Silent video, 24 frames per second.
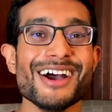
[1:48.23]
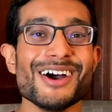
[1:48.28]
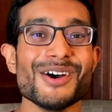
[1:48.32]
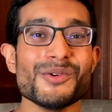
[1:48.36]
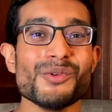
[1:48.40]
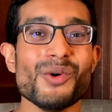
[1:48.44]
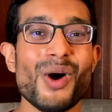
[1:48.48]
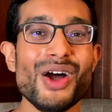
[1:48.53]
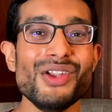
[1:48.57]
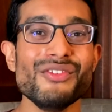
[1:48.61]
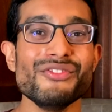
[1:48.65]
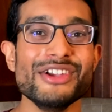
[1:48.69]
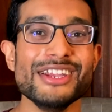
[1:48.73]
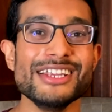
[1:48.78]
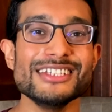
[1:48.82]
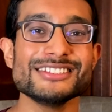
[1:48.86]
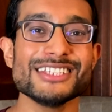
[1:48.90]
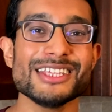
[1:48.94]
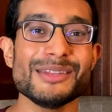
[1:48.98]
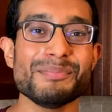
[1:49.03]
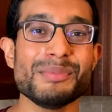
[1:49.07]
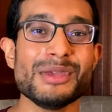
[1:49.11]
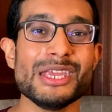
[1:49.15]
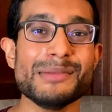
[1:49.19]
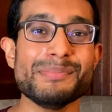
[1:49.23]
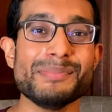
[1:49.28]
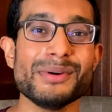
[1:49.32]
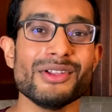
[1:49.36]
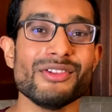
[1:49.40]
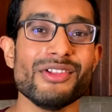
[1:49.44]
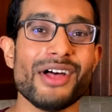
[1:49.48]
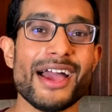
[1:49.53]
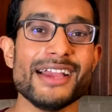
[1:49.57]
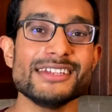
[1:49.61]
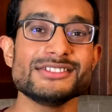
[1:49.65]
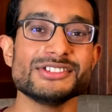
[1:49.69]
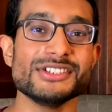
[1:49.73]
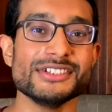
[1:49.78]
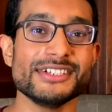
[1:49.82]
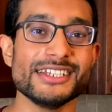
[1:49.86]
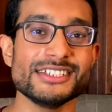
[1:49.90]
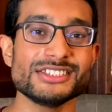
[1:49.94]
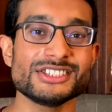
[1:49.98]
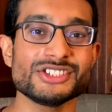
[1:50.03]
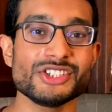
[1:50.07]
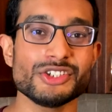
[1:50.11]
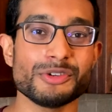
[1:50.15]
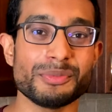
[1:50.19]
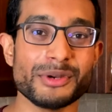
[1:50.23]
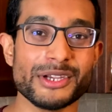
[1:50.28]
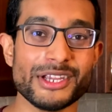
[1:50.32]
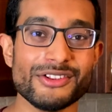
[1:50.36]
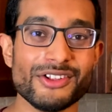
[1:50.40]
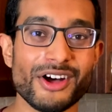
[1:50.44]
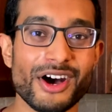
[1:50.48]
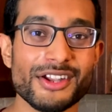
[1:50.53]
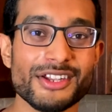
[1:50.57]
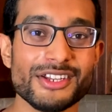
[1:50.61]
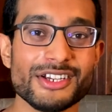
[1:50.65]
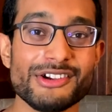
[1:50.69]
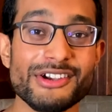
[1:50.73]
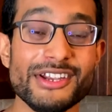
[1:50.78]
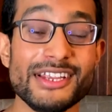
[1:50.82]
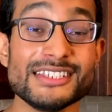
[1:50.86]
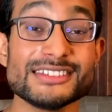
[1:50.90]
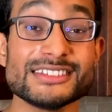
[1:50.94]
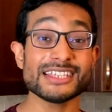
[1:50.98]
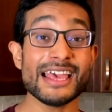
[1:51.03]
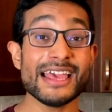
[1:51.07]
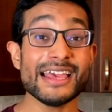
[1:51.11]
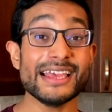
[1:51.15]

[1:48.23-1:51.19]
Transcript: One reason people like traditional pre-law degrees